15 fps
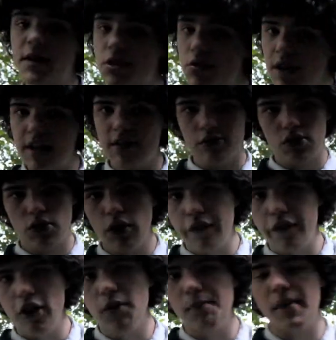doing that in the short
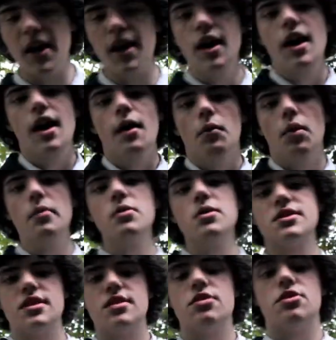film, but what we
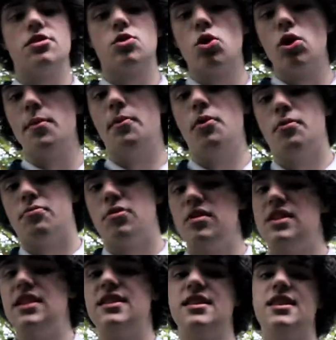want to do in the storyboard
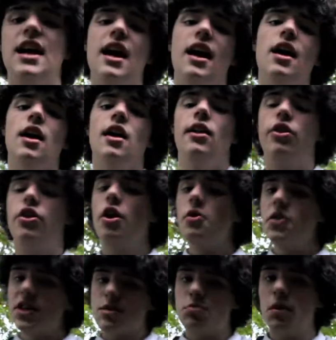process is that, though
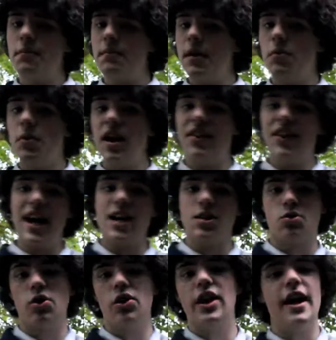this wouldn't be where the
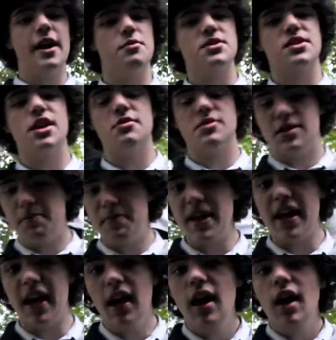actual layer was going to
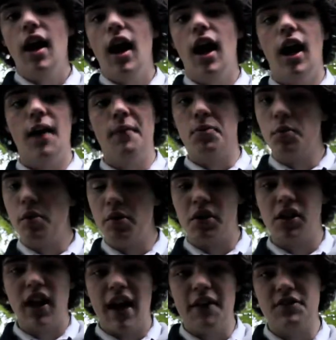be, we were
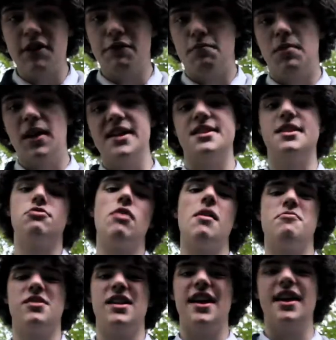going to have different places to
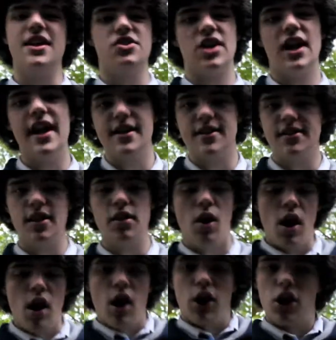represent each layer. So
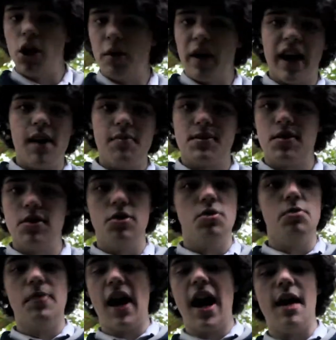going up
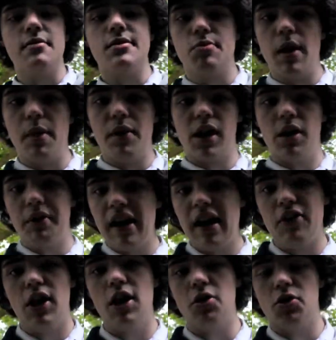to perhaps where we're going now,
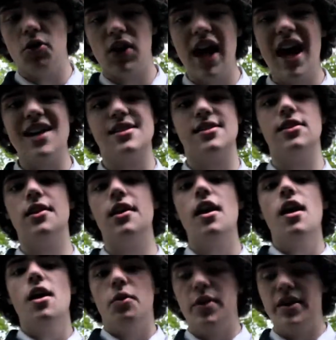the local castle,
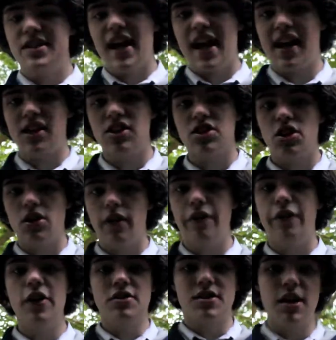would take
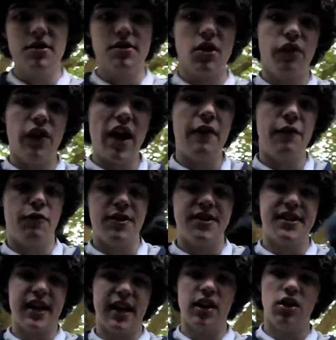photos of every
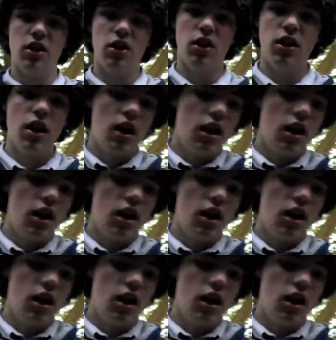single